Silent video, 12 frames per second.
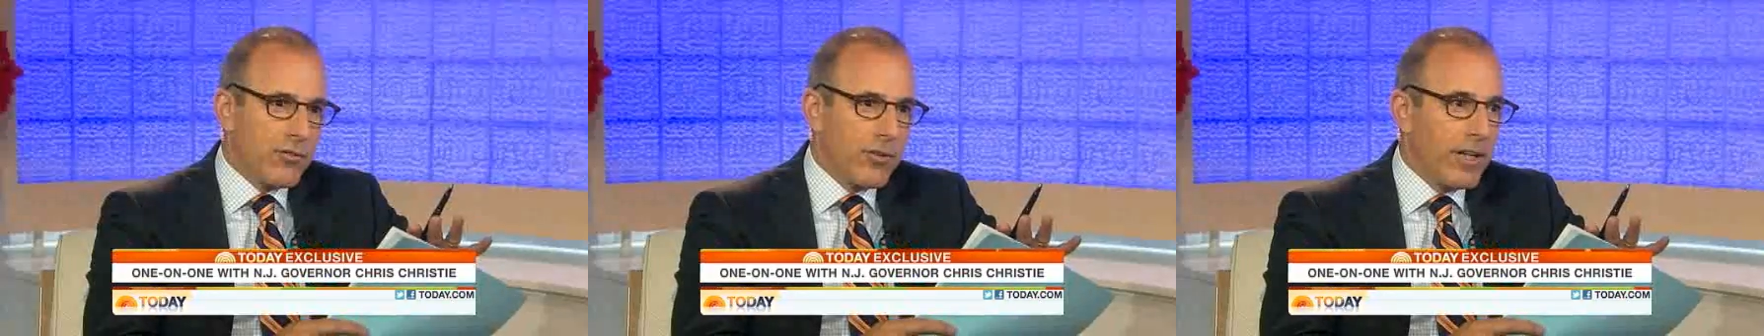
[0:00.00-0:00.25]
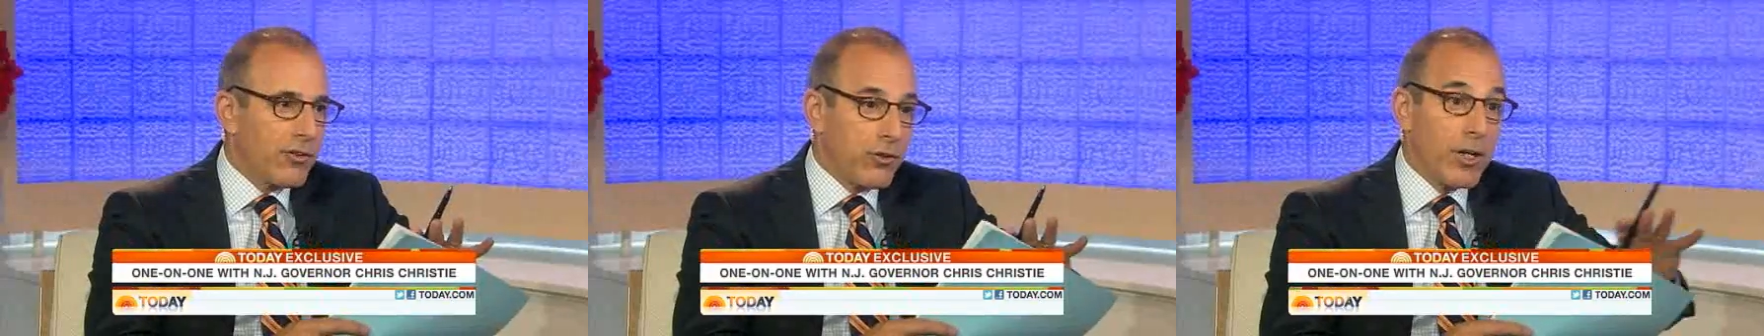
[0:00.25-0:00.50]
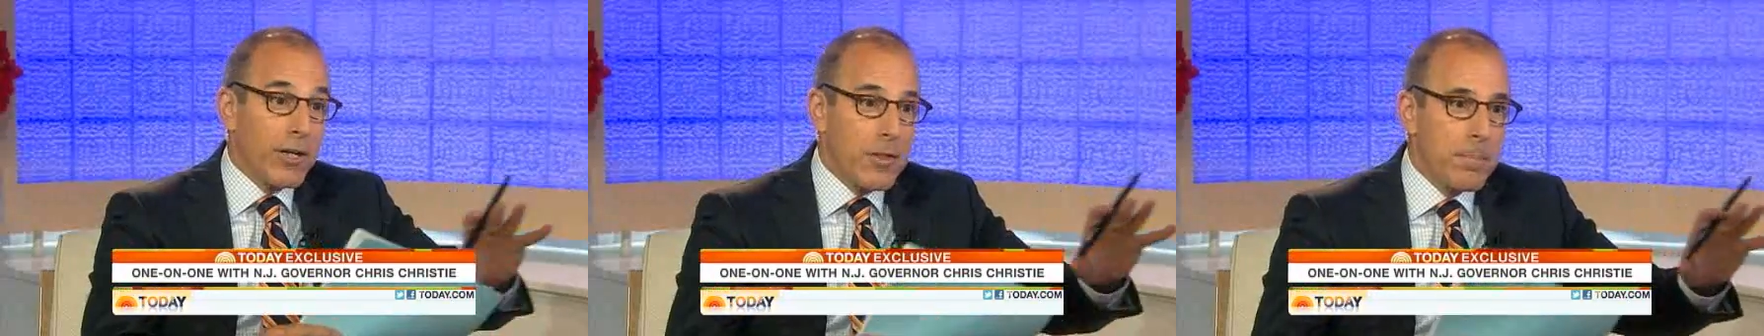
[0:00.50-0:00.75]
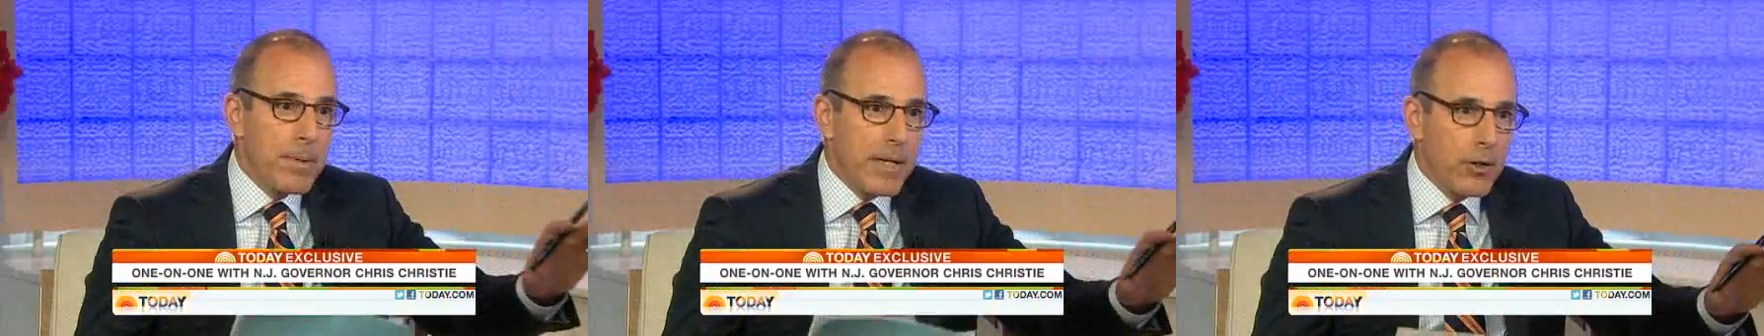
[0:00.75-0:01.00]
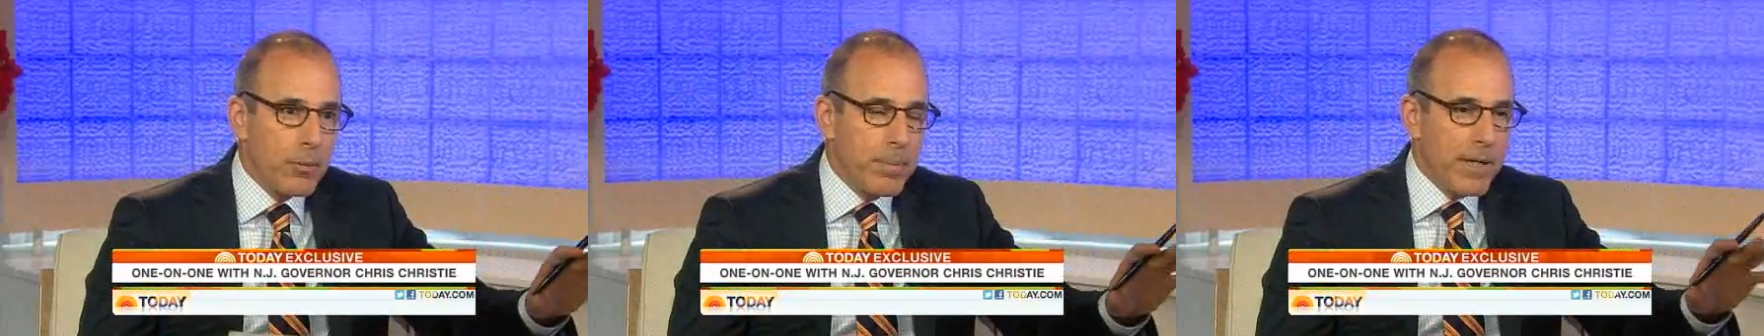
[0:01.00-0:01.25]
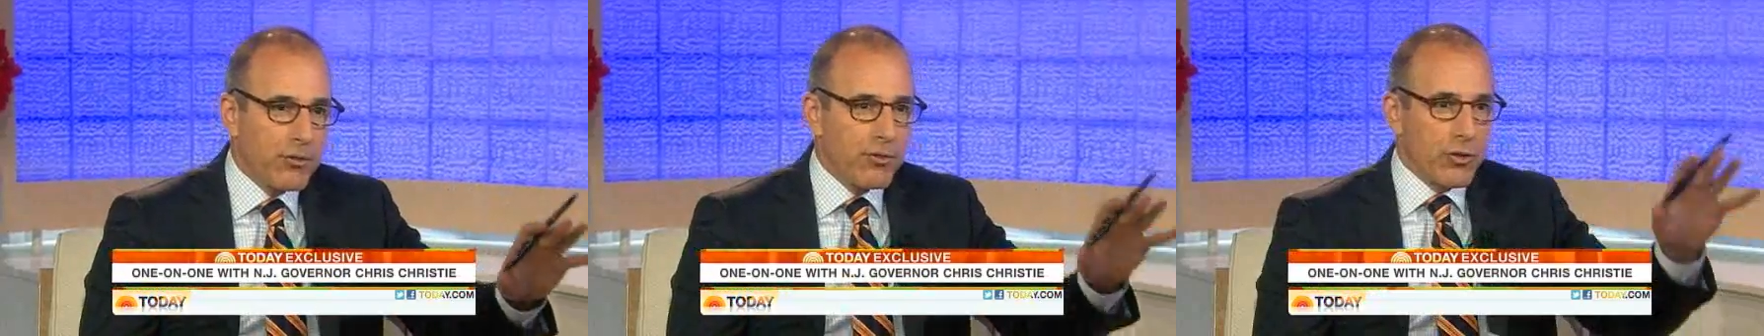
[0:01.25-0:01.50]
let's look at the bigger
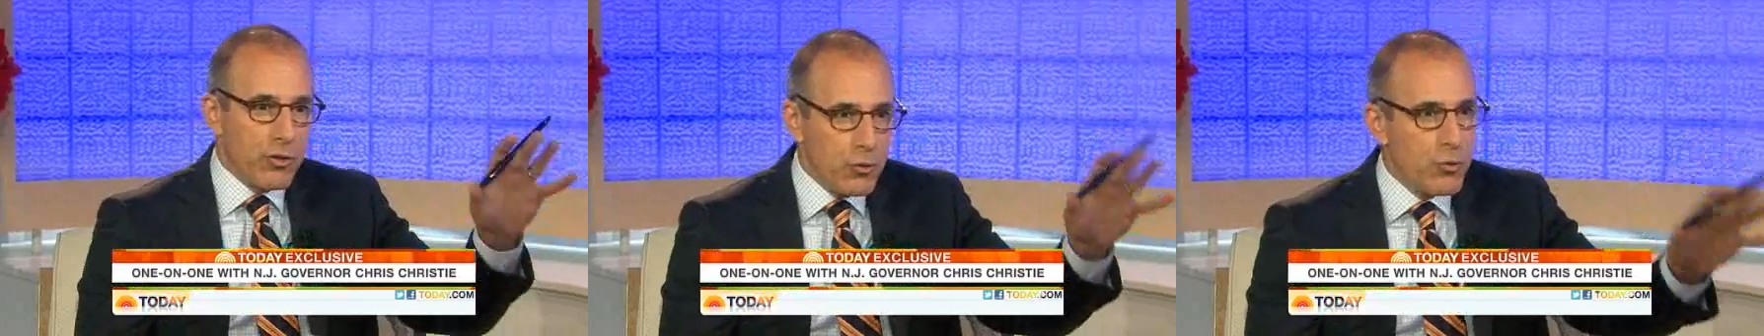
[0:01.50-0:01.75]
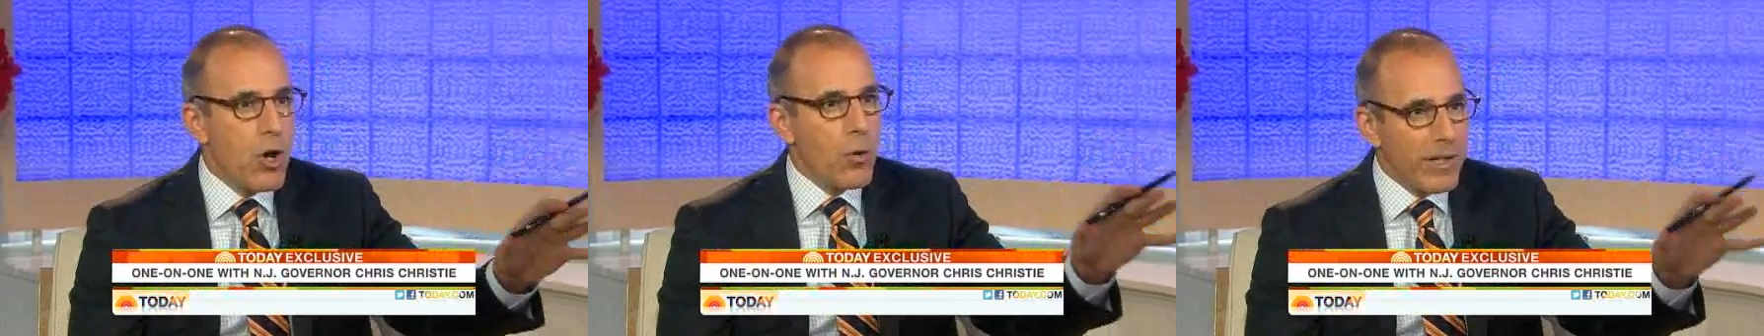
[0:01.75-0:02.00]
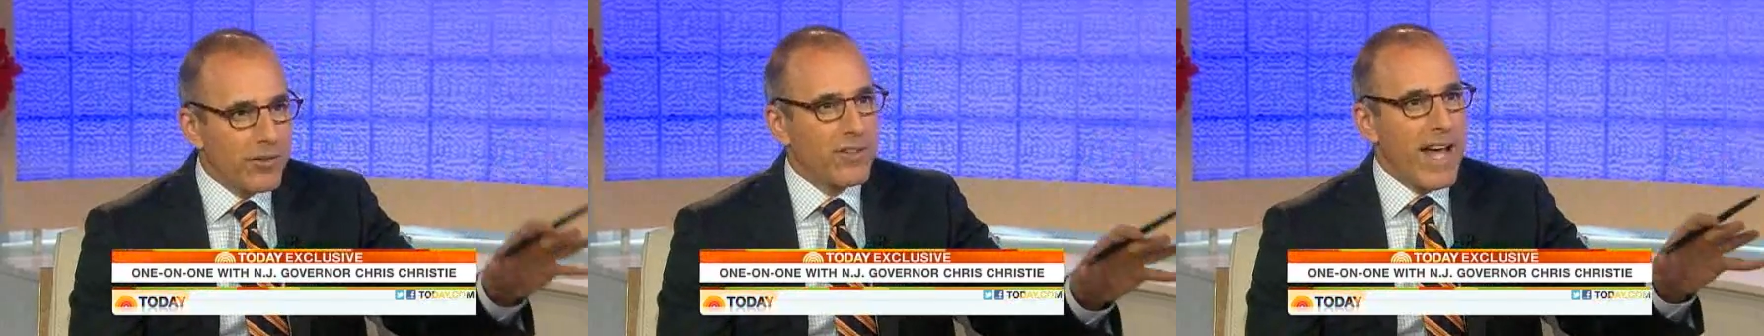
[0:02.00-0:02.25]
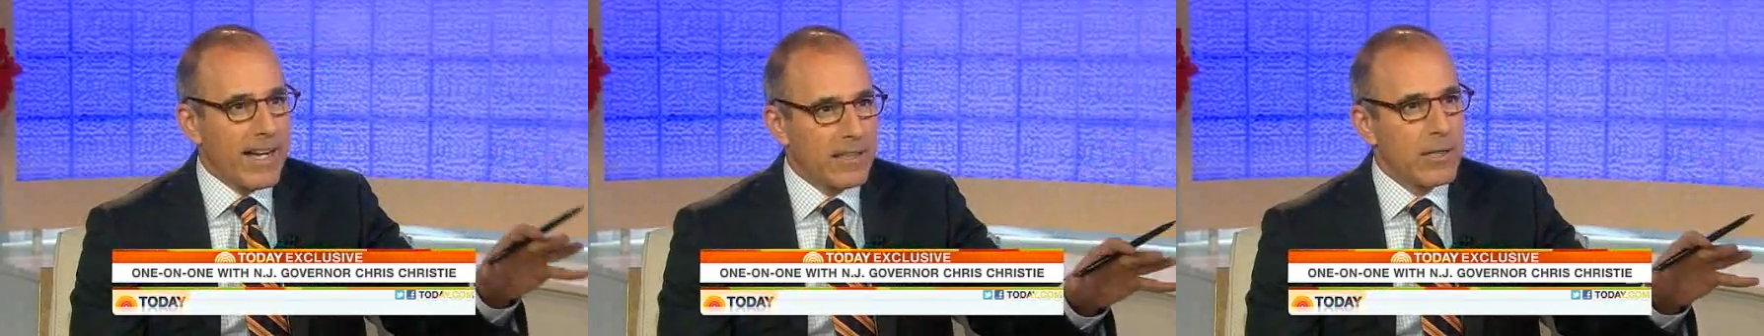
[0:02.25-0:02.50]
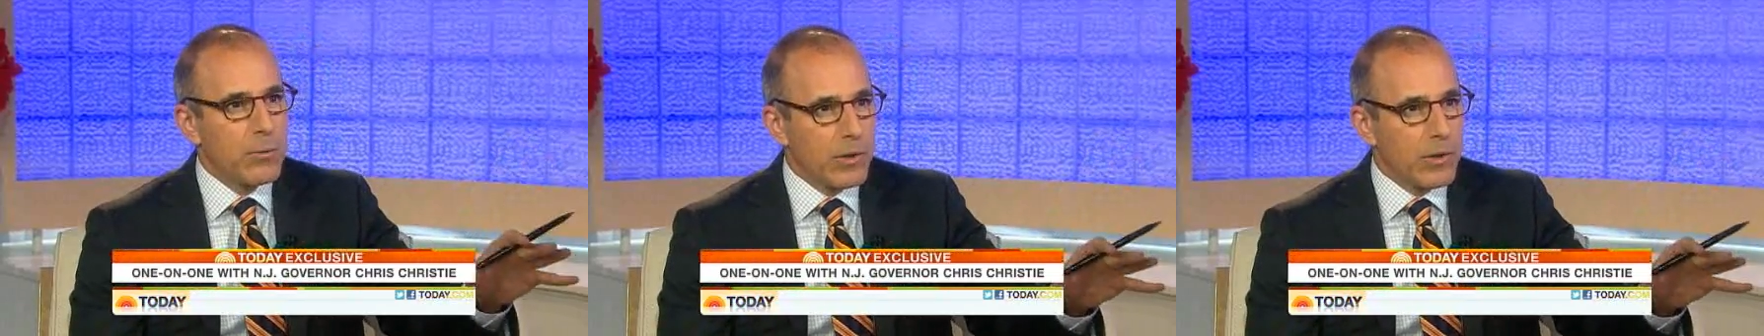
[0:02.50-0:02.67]
picture. You know exactly